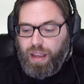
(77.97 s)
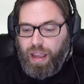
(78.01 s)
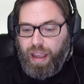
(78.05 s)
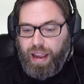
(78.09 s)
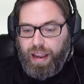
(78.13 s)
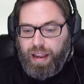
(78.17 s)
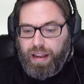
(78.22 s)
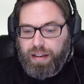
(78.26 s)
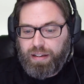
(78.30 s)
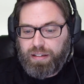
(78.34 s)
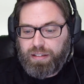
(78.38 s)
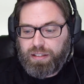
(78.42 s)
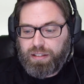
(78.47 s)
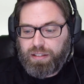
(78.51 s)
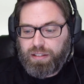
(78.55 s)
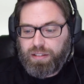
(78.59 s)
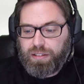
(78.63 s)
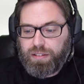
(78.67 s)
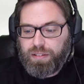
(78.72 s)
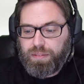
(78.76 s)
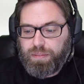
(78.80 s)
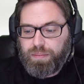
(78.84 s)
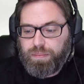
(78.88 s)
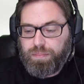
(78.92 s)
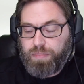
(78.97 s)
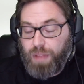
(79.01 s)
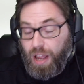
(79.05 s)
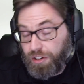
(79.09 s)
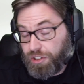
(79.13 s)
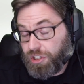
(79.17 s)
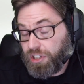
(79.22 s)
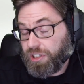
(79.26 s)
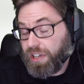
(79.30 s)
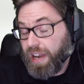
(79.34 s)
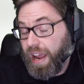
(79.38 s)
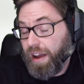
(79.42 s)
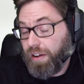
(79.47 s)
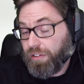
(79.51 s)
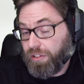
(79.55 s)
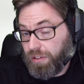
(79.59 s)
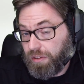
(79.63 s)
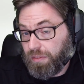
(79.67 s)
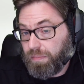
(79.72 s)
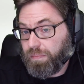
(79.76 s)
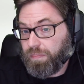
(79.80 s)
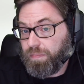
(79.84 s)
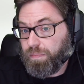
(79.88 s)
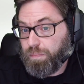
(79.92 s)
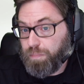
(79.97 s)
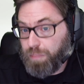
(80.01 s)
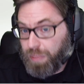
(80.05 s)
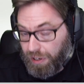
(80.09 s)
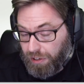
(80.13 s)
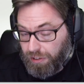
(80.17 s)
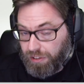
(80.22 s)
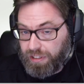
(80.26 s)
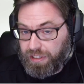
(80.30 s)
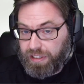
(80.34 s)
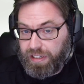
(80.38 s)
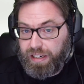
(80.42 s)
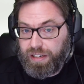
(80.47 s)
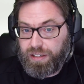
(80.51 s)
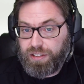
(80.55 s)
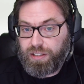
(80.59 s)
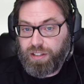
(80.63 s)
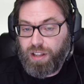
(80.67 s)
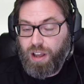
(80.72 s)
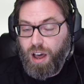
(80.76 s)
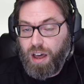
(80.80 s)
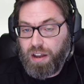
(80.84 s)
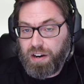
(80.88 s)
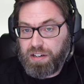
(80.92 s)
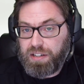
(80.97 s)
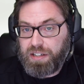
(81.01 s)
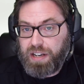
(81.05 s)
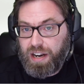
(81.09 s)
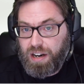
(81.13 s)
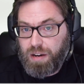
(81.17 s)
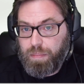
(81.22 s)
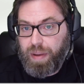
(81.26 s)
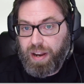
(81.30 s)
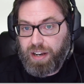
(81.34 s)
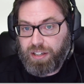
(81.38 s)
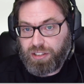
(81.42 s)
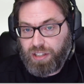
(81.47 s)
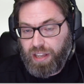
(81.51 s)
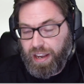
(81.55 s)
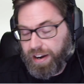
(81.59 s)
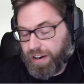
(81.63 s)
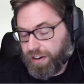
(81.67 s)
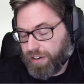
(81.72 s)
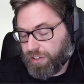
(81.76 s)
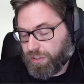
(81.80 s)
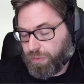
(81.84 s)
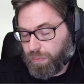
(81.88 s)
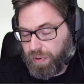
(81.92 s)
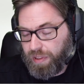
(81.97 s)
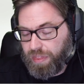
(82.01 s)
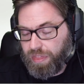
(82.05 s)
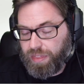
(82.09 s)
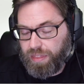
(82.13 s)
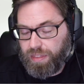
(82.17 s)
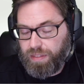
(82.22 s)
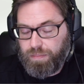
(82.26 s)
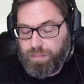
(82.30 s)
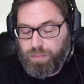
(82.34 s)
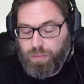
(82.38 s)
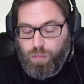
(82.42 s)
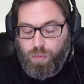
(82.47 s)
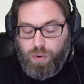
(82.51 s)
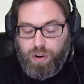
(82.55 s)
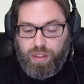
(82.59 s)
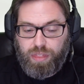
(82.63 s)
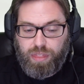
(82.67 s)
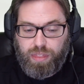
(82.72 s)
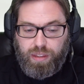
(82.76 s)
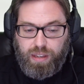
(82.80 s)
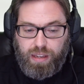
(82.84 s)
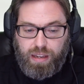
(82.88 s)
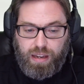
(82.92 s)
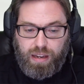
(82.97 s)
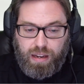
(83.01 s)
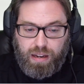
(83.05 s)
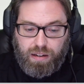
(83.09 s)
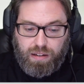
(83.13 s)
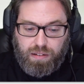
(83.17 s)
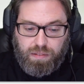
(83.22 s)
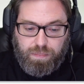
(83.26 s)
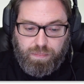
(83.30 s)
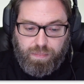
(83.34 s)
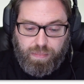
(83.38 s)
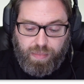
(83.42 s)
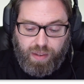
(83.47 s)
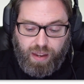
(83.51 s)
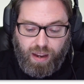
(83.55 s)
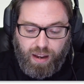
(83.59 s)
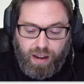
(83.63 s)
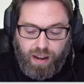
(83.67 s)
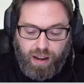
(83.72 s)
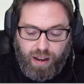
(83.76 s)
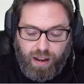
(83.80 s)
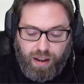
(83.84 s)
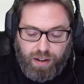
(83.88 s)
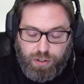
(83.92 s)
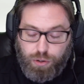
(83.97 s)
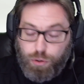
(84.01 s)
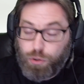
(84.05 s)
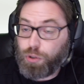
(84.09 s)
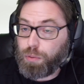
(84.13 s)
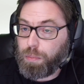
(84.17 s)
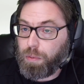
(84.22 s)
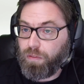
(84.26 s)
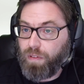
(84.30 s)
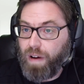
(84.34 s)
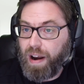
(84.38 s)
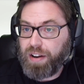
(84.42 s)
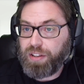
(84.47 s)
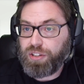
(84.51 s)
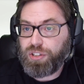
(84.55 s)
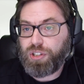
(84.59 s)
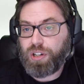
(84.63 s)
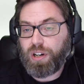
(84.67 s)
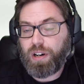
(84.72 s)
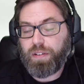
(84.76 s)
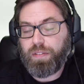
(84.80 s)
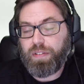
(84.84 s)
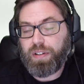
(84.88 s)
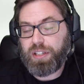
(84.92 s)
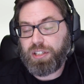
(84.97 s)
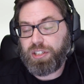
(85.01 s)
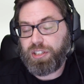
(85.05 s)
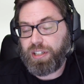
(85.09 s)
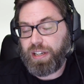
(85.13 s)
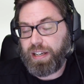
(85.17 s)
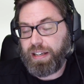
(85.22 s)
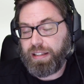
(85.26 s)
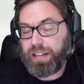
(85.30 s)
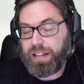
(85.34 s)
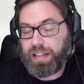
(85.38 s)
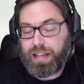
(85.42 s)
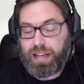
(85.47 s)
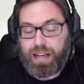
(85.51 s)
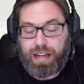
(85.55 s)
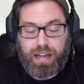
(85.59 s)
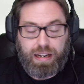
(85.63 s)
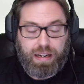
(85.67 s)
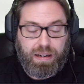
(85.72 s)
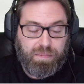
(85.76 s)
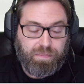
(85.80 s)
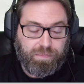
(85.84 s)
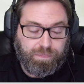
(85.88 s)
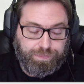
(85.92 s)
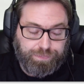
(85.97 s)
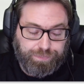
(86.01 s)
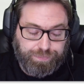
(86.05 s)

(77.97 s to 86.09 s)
and not just how to build it into the HANA database layers with the user-provided service and the